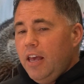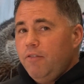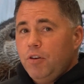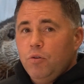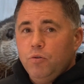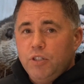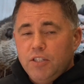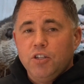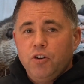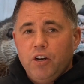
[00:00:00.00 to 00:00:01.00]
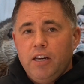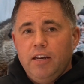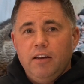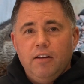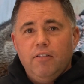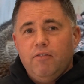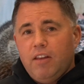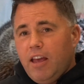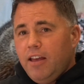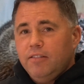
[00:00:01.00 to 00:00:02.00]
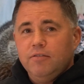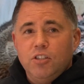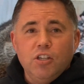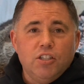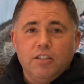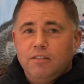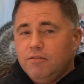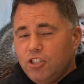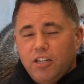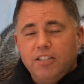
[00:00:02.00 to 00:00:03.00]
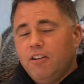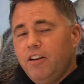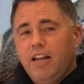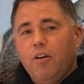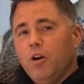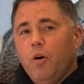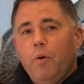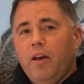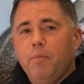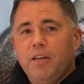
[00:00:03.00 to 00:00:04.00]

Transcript: If you disagree, then you could just shut us down right now and go